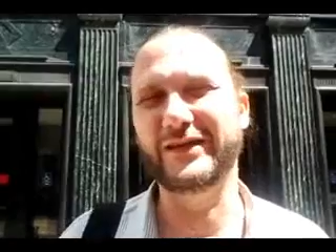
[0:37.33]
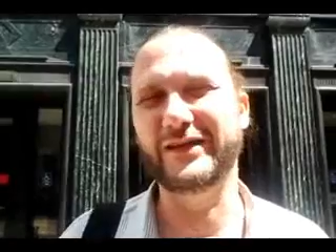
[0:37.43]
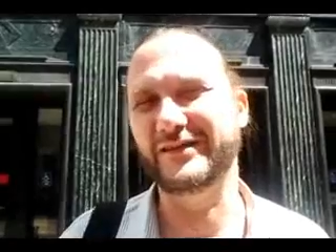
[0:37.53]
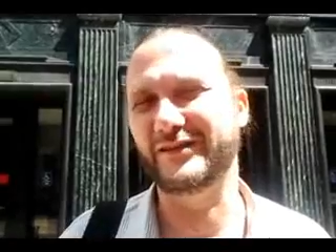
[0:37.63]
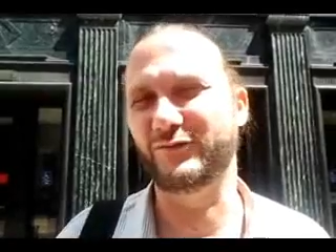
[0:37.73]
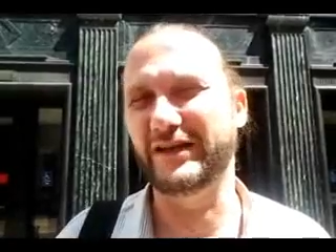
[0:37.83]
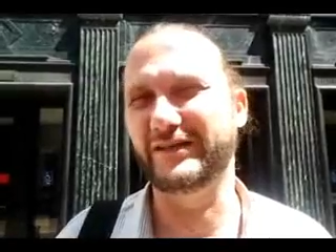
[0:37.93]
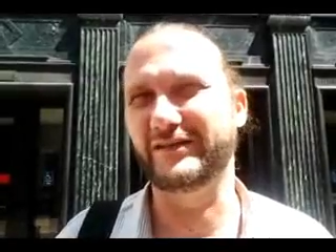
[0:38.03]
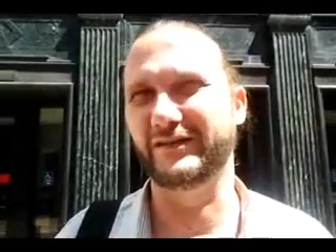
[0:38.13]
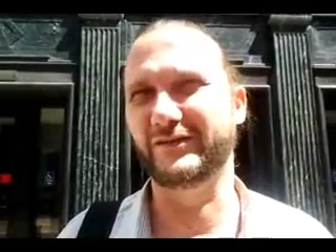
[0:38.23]
defense is
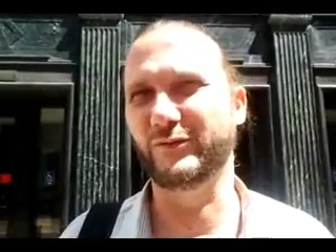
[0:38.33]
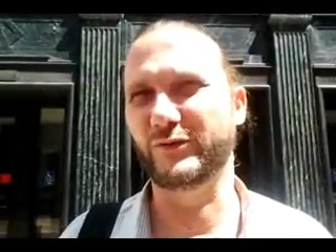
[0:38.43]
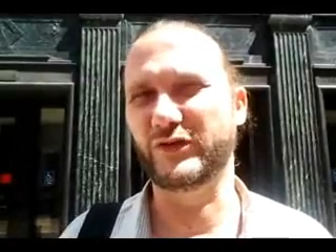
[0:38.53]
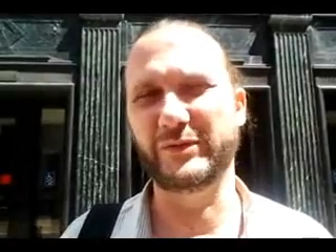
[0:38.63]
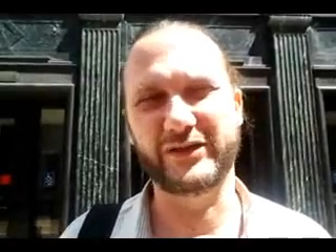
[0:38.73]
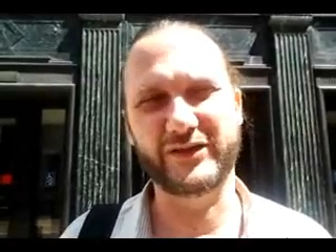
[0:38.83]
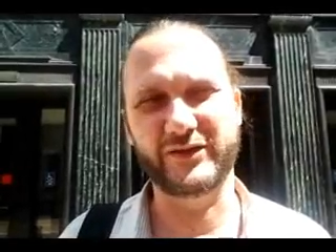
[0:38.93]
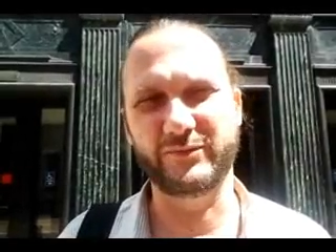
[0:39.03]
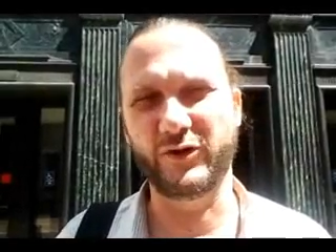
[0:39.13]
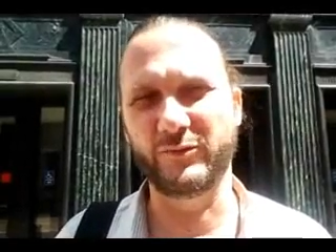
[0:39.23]
rested, which
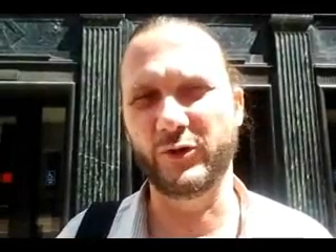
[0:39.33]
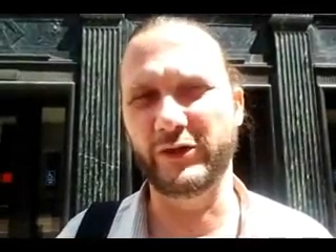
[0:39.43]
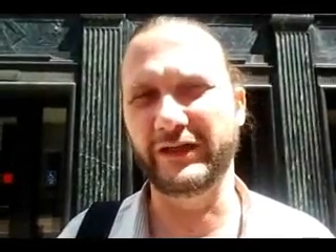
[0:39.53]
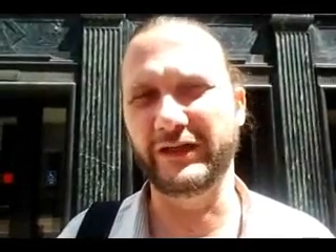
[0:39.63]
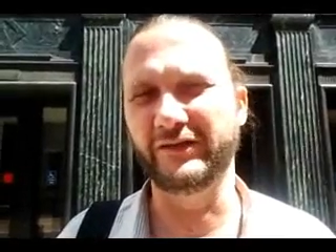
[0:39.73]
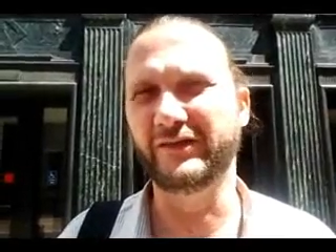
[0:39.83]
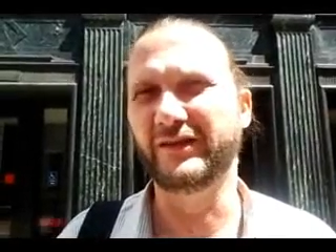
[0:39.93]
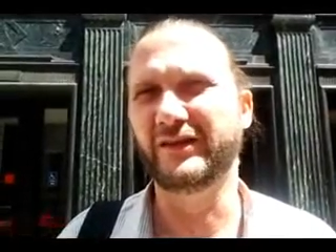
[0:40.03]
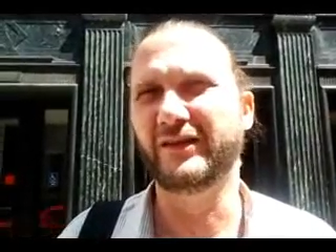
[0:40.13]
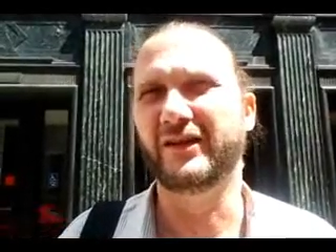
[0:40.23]
means tomorrow morning,
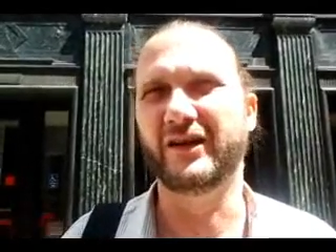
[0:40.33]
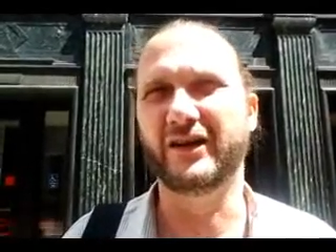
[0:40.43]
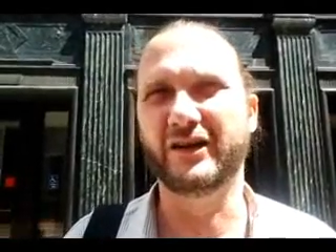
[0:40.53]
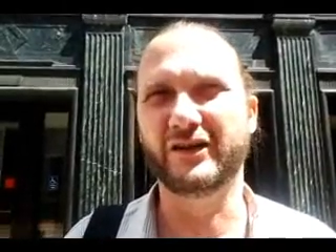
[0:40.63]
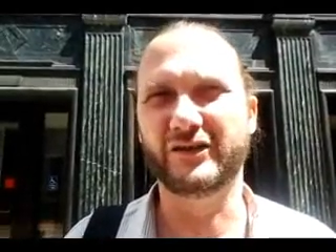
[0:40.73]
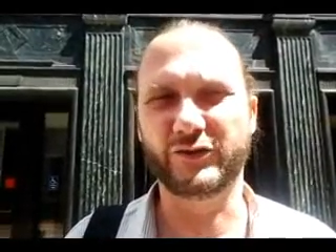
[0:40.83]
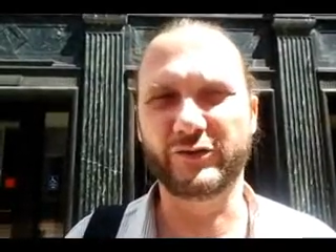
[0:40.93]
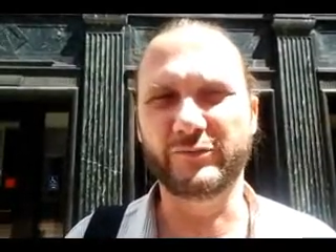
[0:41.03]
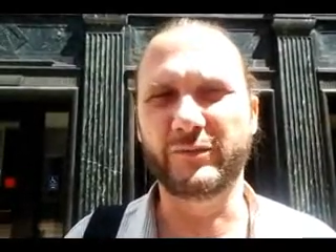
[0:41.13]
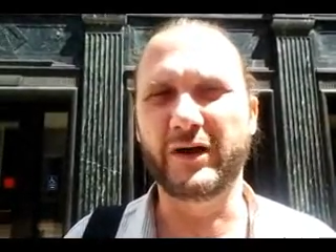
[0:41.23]
uh,
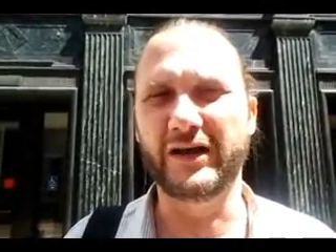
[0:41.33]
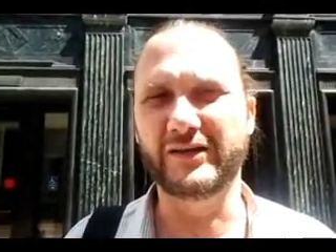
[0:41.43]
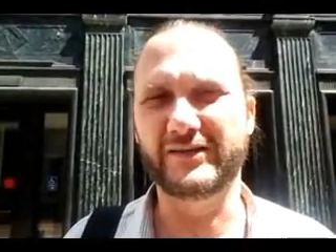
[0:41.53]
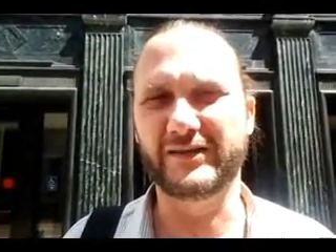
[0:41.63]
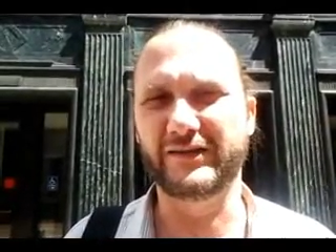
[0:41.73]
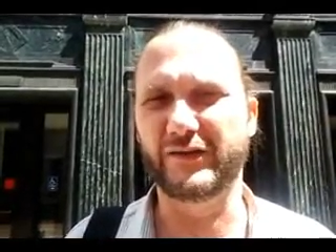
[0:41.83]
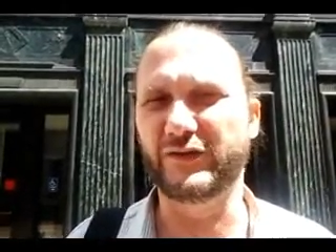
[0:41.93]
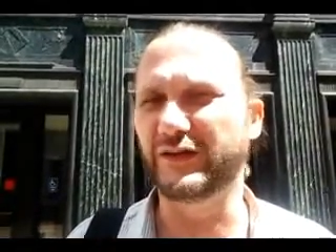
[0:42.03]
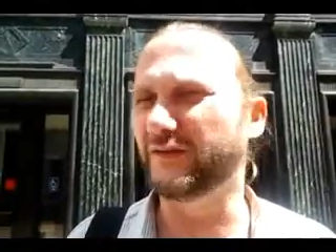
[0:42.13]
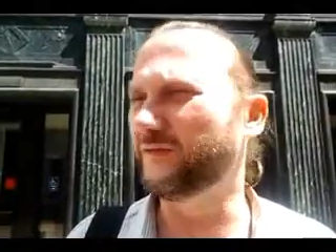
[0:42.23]
Jordan Miles
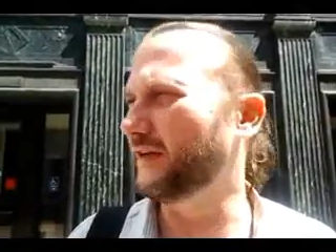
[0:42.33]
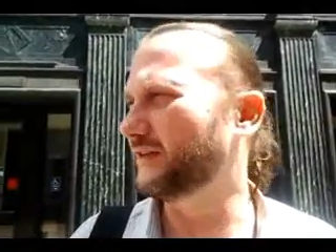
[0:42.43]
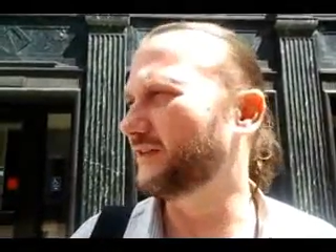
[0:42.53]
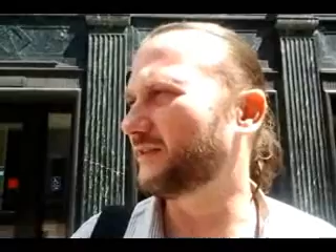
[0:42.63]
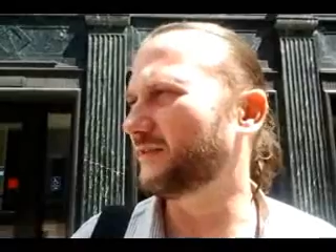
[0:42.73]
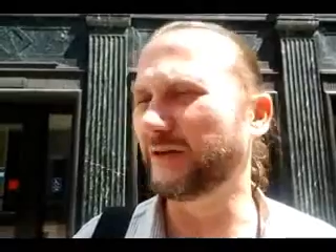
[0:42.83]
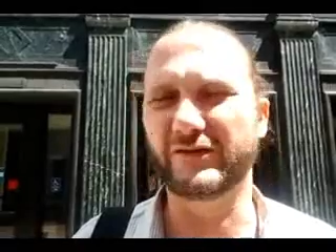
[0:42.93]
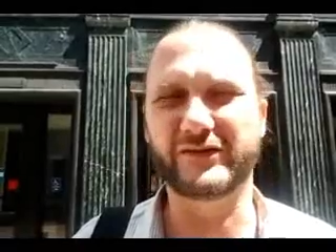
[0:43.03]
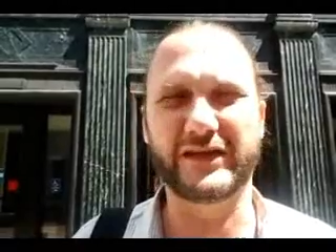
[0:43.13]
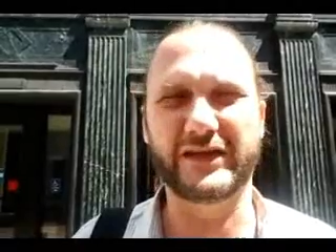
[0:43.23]
and the three defendants,
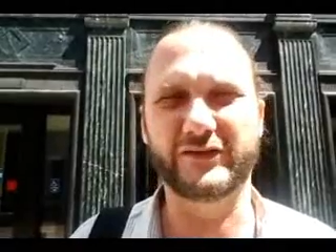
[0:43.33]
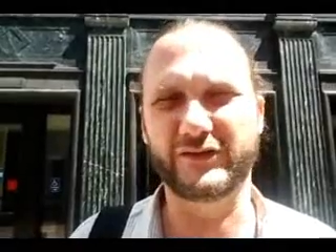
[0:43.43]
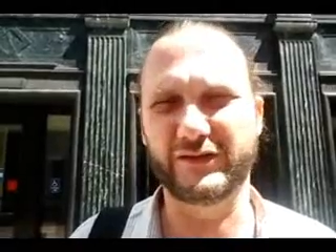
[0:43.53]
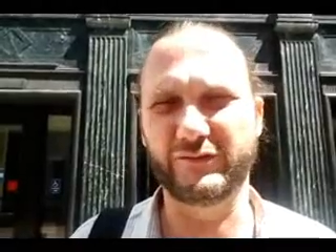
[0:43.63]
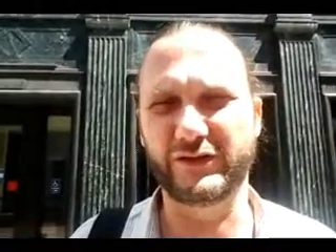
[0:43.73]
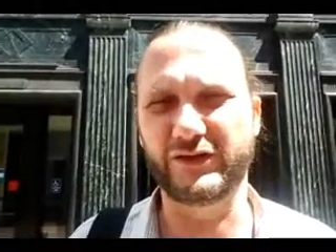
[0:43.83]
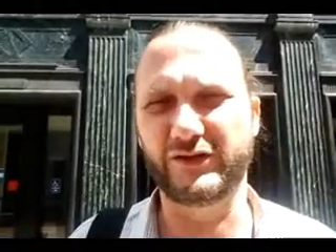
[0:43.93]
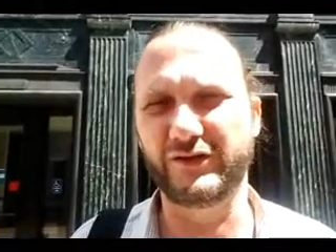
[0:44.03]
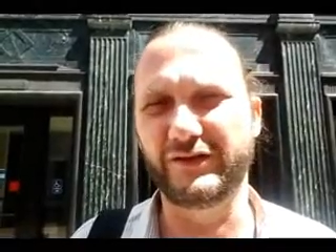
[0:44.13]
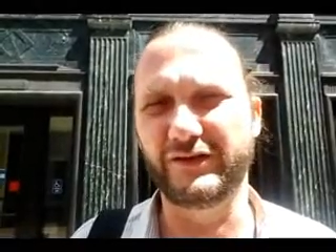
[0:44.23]
Michael Saldutte,
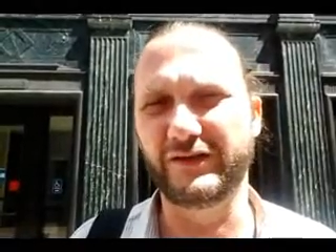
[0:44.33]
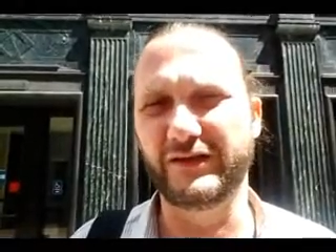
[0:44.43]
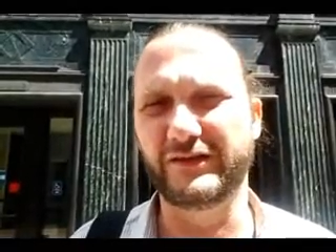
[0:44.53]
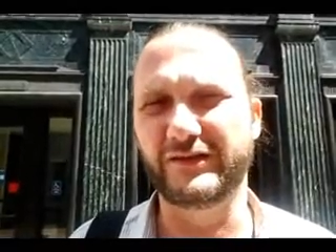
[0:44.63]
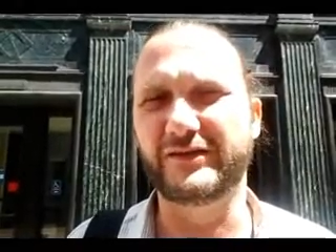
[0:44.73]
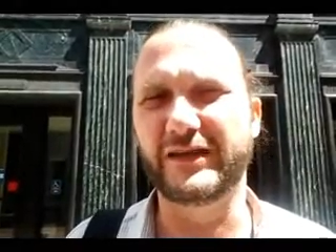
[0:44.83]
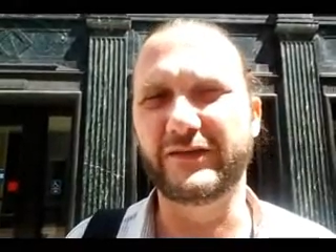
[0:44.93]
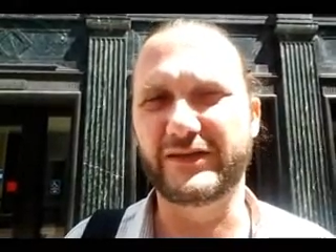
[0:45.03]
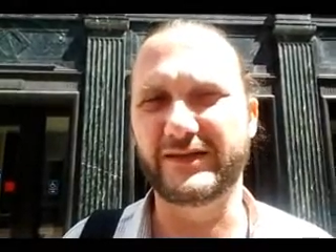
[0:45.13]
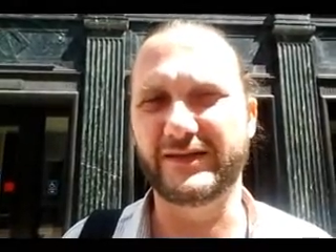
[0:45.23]
Richard Ewing,
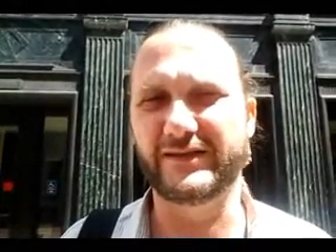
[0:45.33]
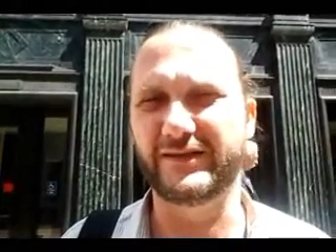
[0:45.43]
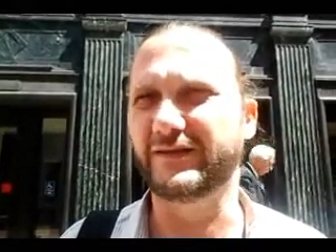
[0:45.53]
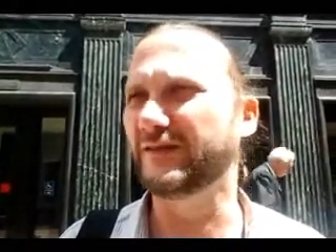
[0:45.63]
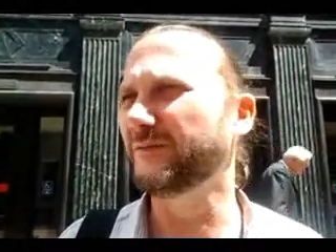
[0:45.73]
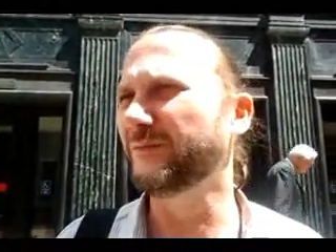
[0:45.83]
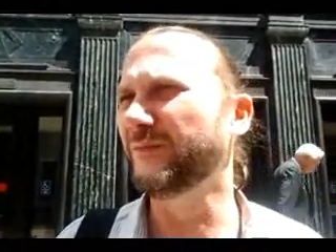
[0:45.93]
and David Sisak,